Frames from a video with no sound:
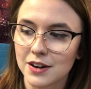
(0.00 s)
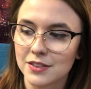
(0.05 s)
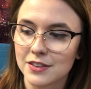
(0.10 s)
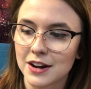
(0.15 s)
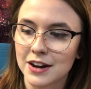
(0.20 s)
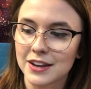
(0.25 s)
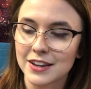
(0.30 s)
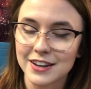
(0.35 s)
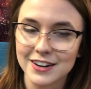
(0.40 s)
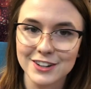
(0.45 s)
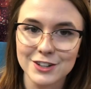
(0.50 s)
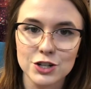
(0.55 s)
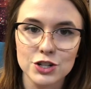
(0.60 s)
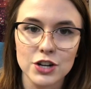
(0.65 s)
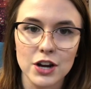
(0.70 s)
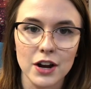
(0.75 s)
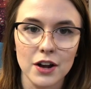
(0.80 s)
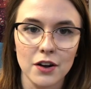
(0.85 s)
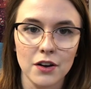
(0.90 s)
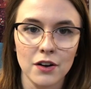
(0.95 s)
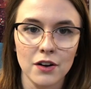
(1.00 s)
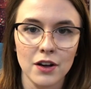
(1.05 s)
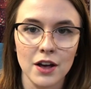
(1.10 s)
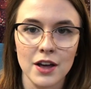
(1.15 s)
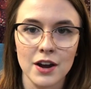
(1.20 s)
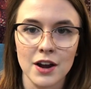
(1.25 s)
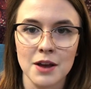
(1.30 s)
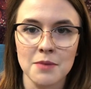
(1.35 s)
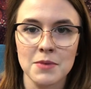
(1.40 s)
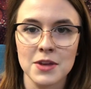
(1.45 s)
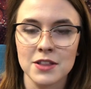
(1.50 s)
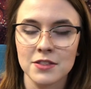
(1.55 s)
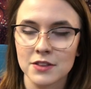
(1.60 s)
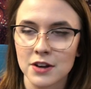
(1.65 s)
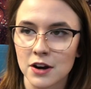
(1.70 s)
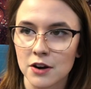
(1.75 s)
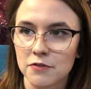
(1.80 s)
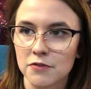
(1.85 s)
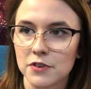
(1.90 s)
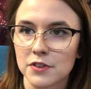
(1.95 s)
And then I get in jail and I'm in
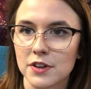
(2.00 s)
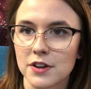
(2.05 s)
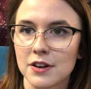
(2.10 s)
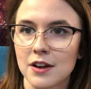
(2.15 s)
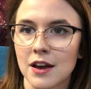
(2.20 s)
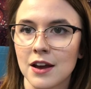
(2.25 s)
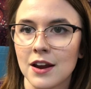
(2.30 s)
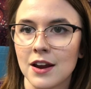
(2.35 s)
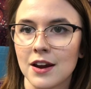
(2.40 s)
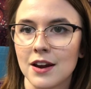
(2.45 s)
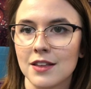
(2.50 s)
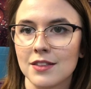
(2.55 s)
there for the night,